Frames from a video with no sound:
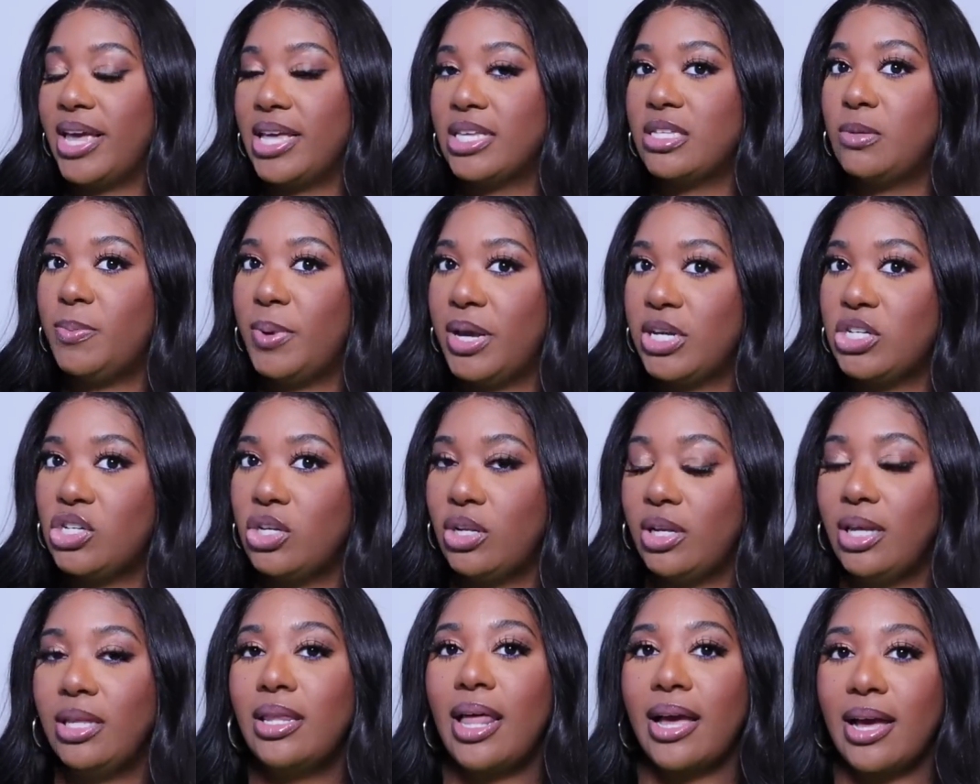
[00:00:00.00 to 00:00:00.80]

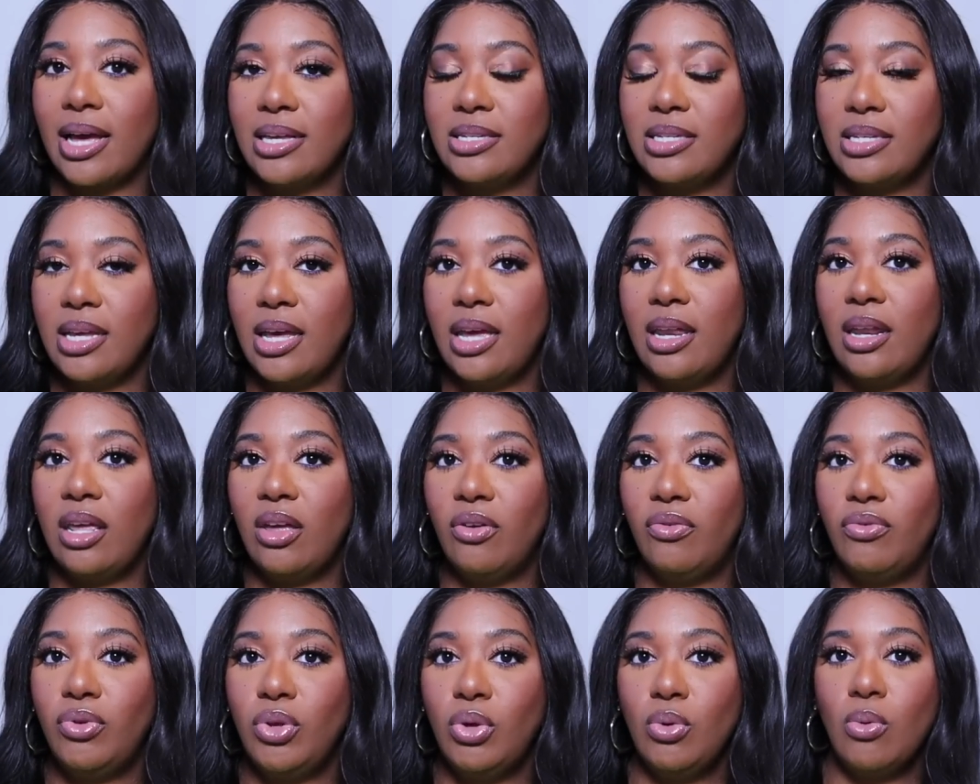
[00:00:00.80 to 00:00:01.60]
Especially, like I said,
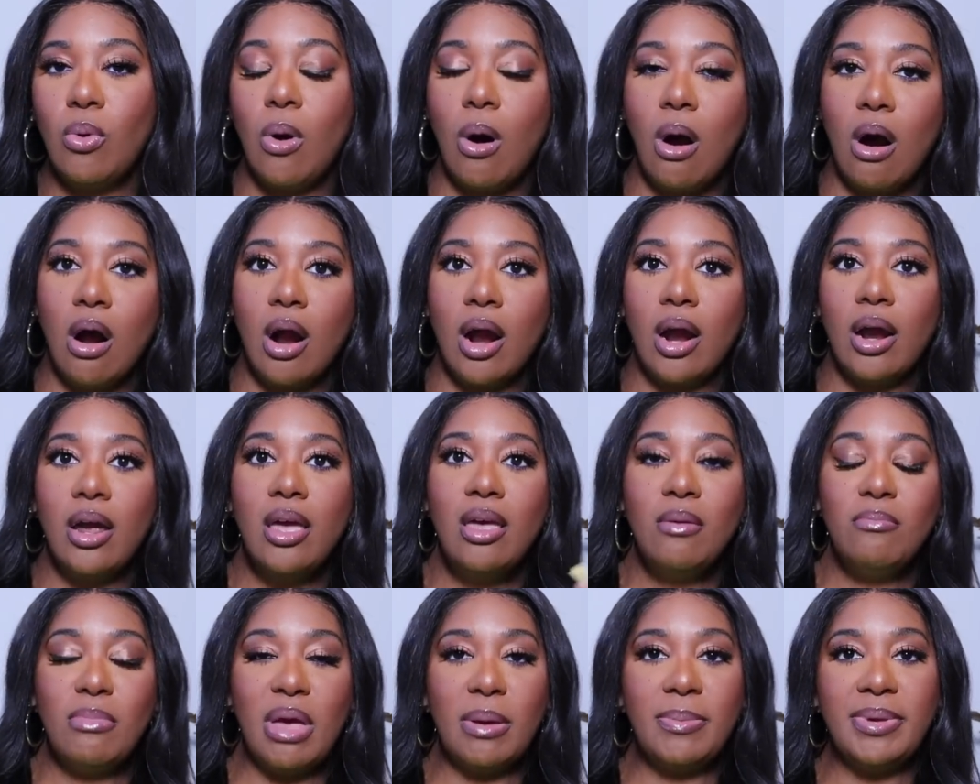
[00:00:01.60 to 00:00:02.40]
if you are
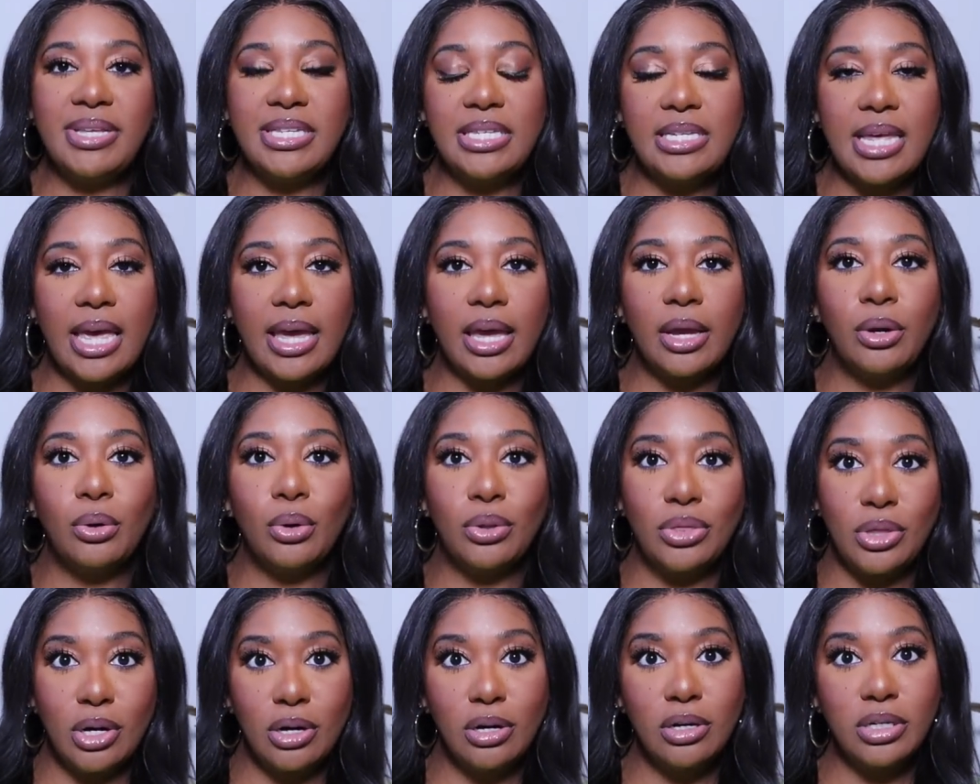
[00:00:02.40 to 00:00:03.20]
maybe second or
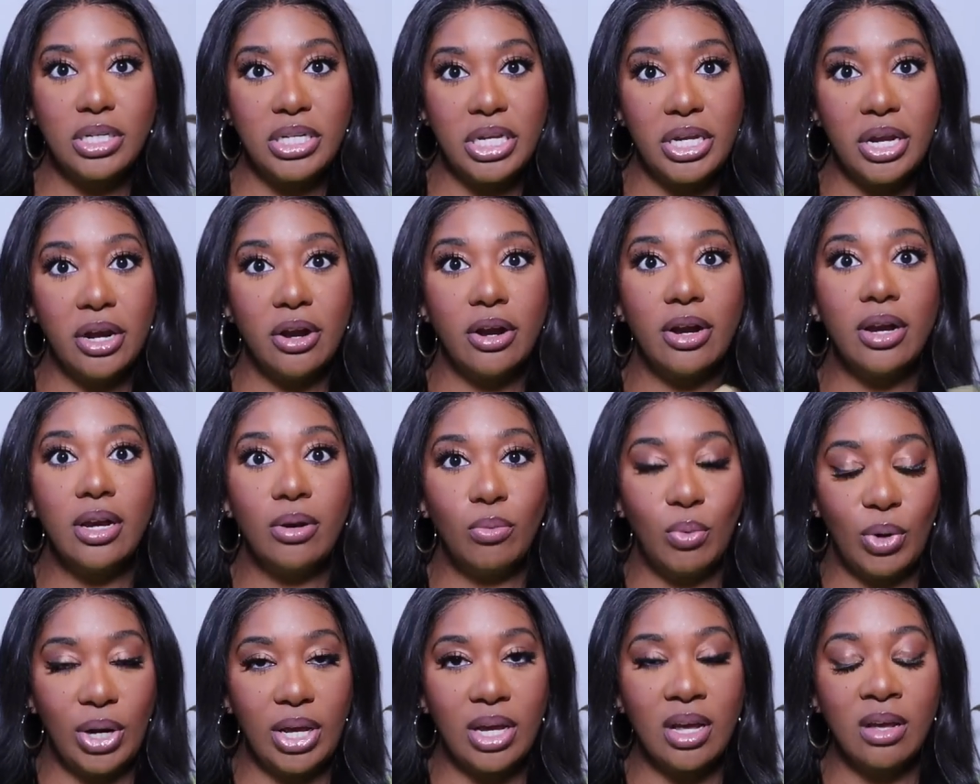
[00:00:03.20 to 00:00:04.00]
third tier
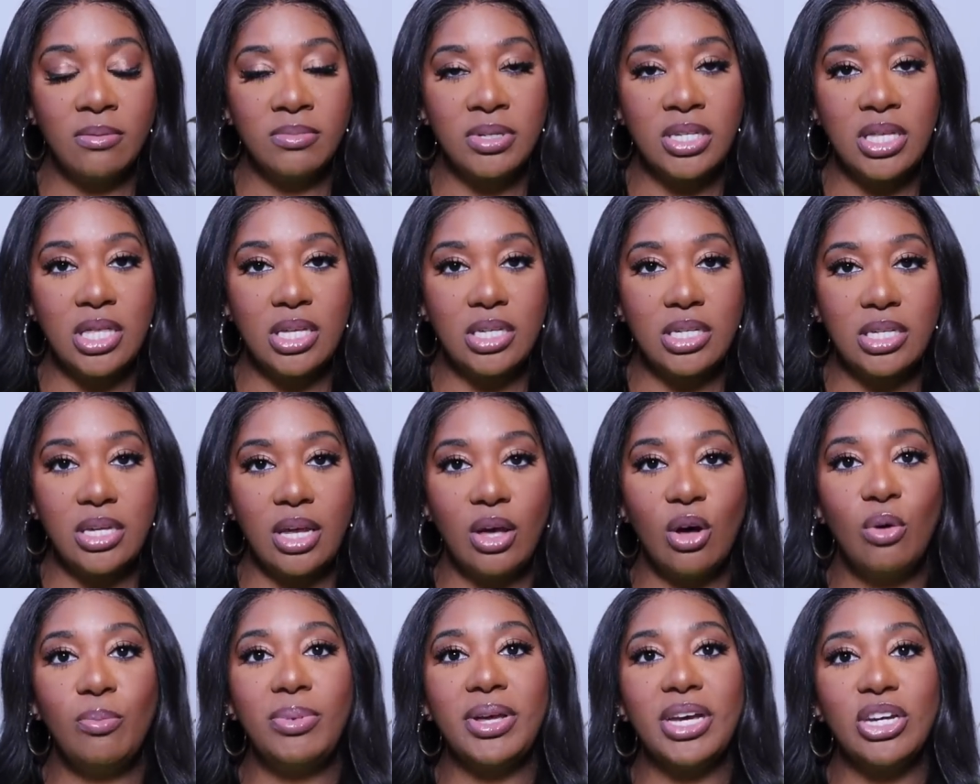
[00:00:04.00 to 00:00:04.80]
when it comes to the
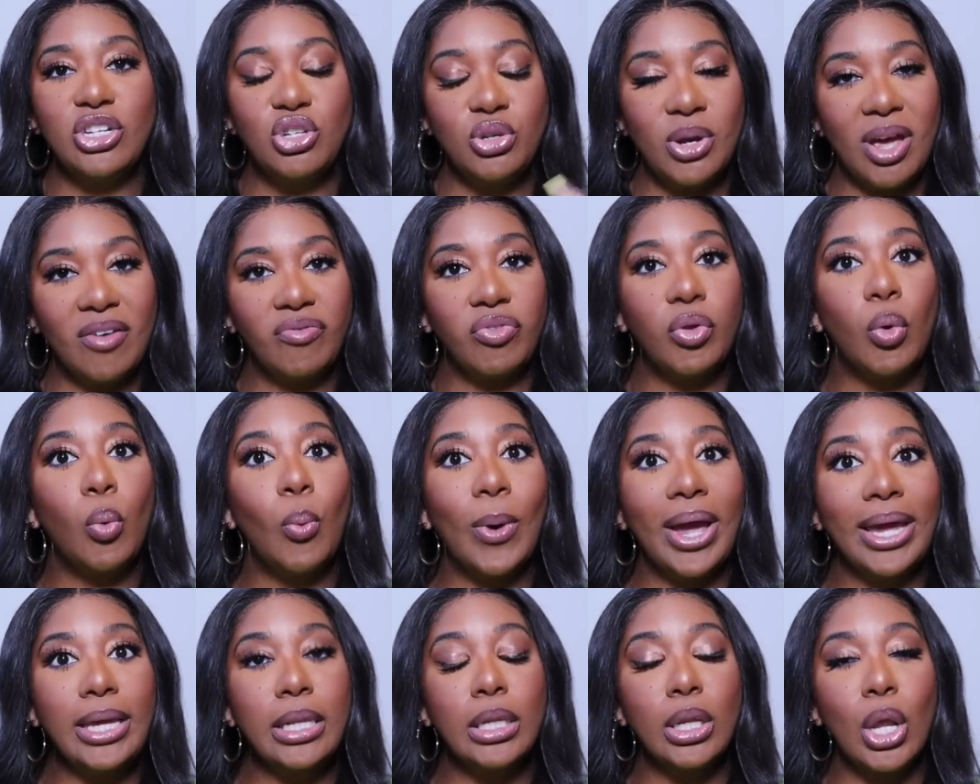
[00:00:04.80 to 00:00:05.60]
sale because you have to
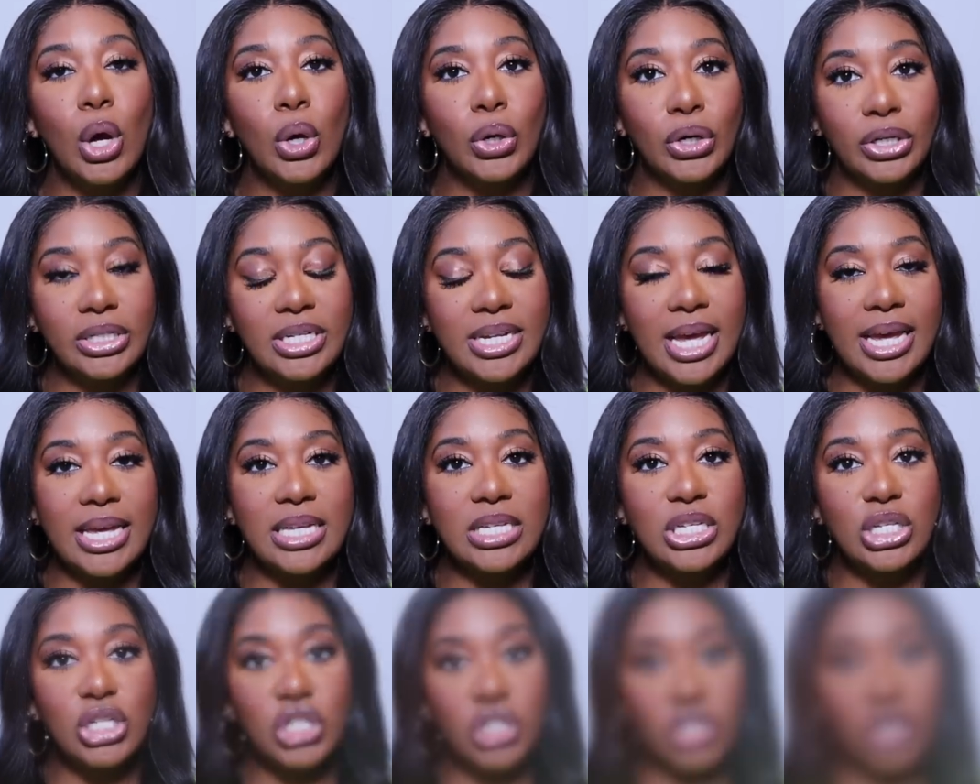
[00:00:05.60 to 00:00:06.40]
wait longer
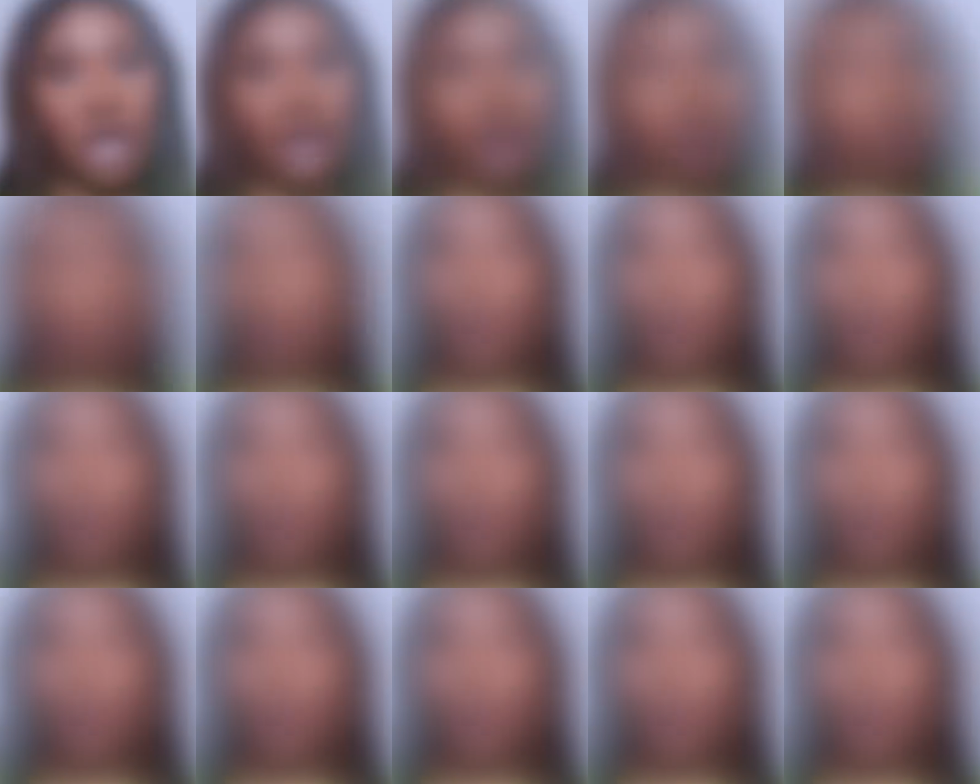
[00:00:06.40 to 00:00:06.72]
days to shop.